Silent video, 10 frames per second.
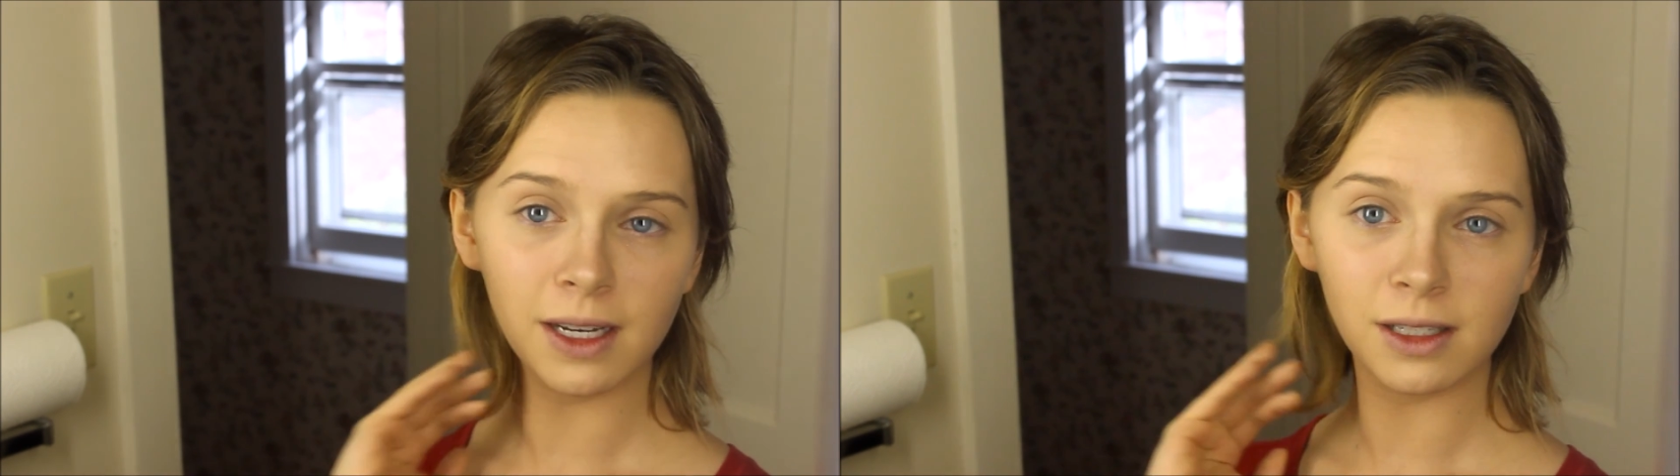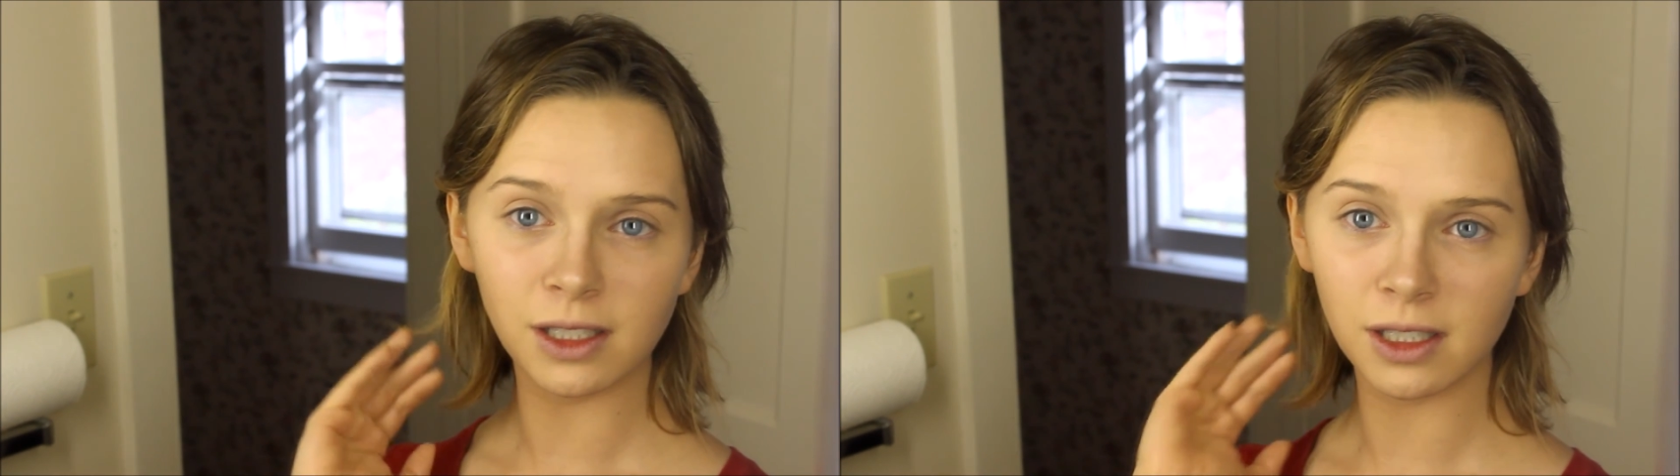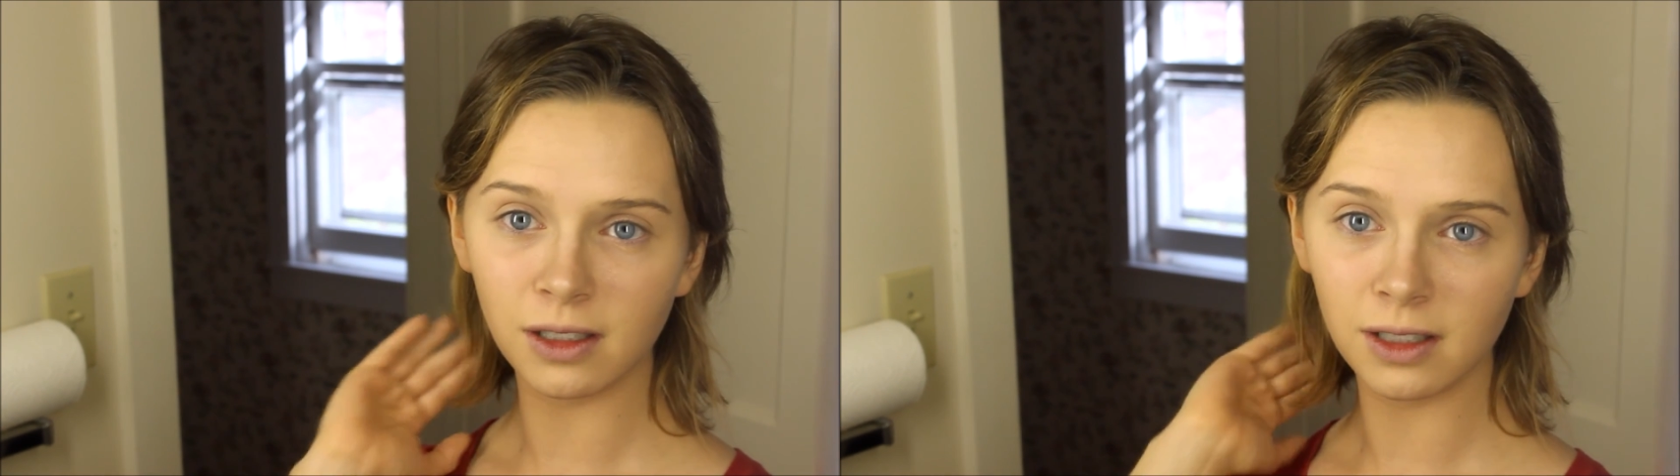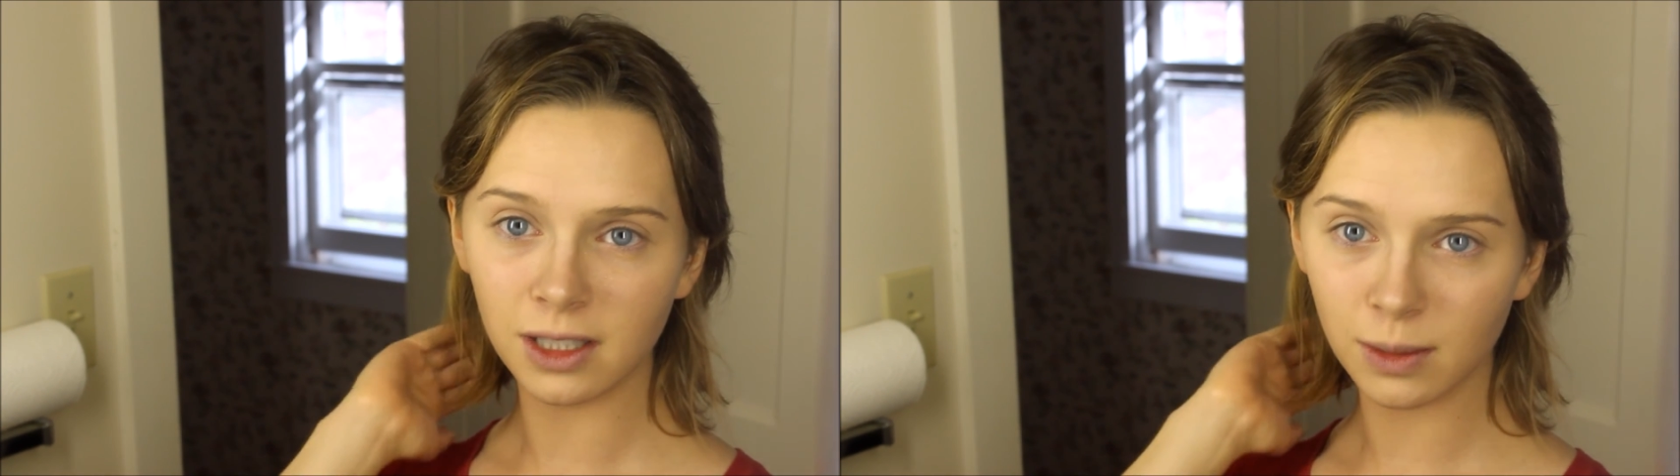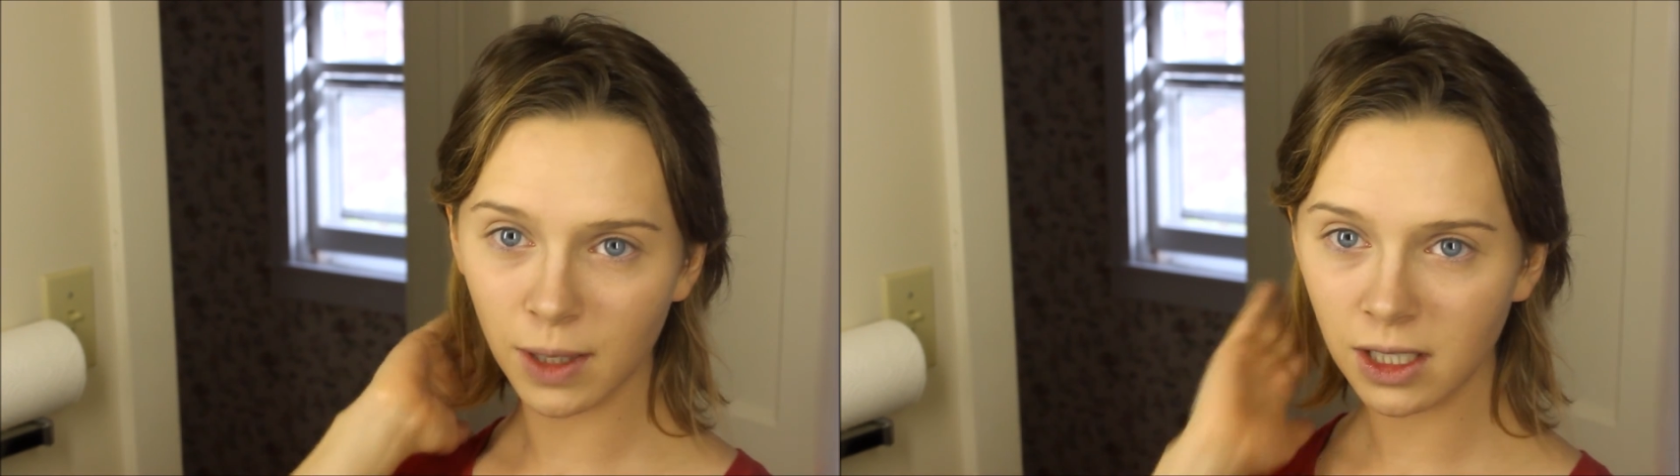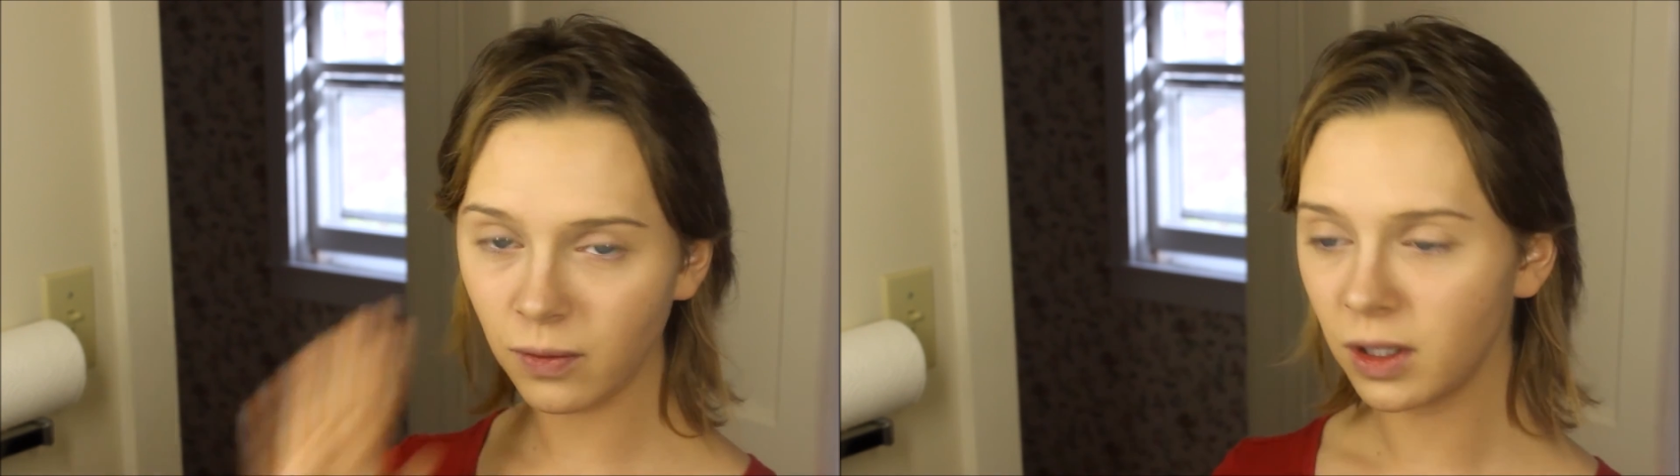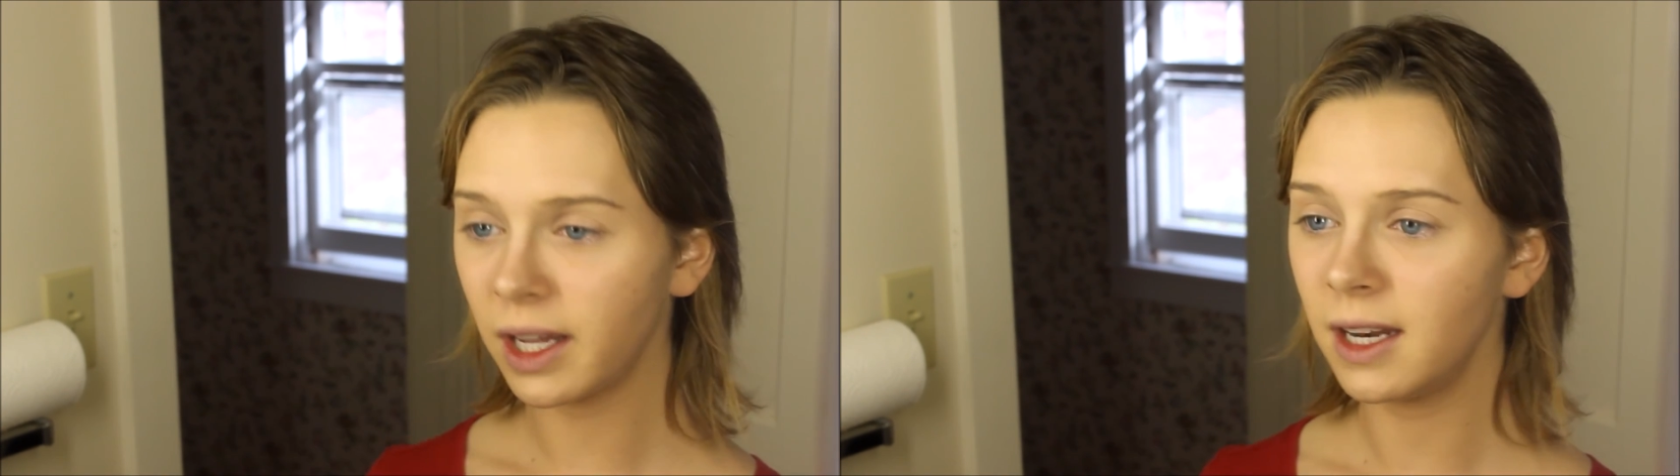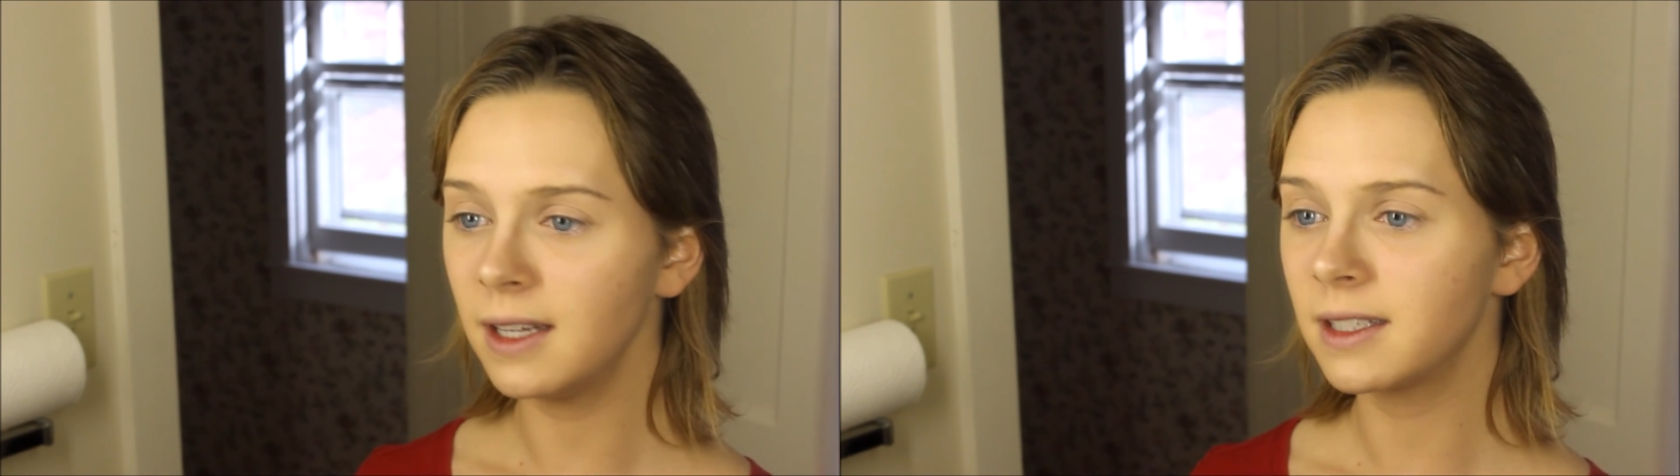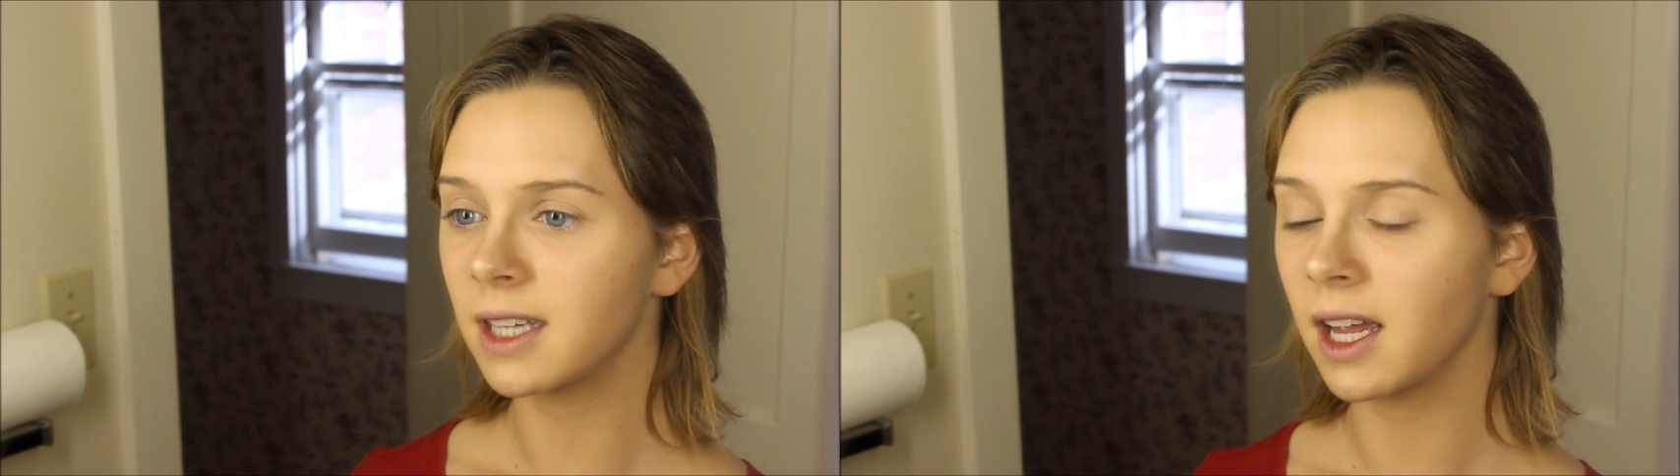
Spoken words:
it, especially for ladies.